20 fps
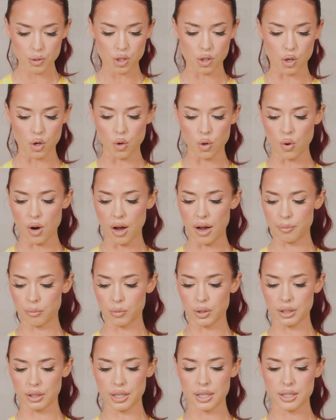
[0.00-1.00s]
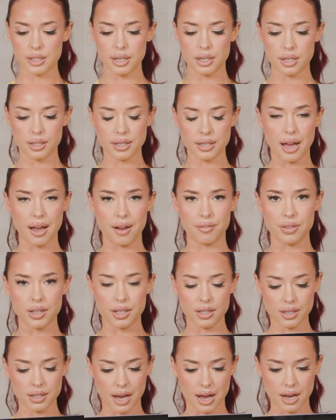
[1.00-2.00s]
so I'm really excited to have
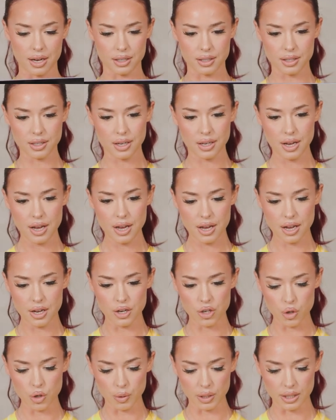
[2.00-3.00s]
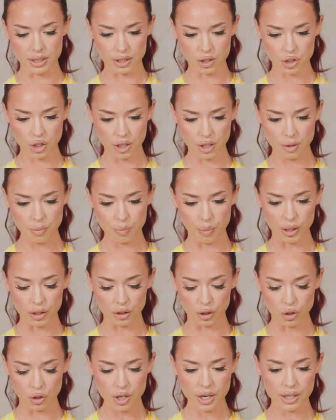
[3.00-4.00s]
this as a new addition, but
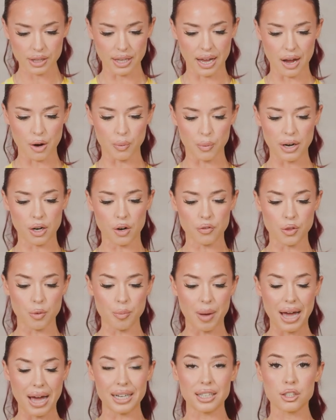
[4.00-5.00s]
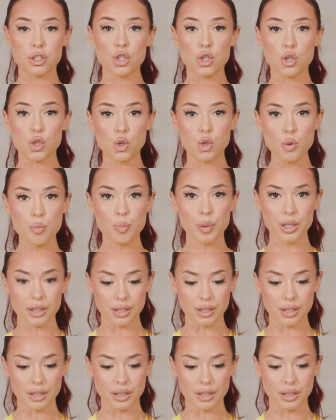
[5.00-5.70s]
look at that right off the bat. It's super